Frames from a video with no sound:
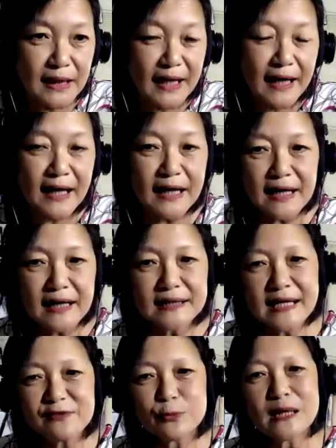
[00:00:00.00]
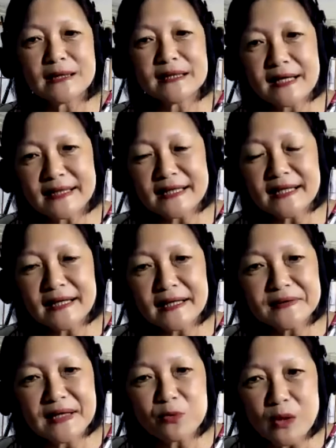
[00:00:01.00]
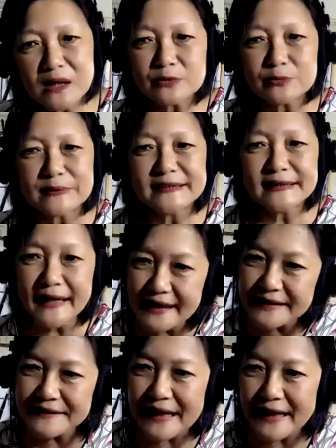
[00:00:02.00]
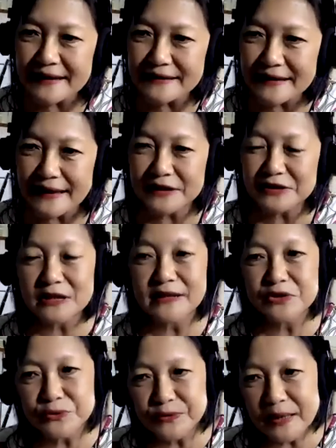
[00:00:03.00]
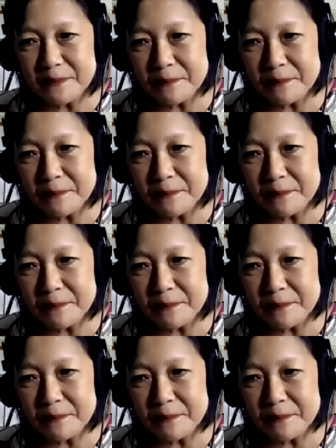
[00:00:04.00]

And if we're lucky, they will retain that and actually do them.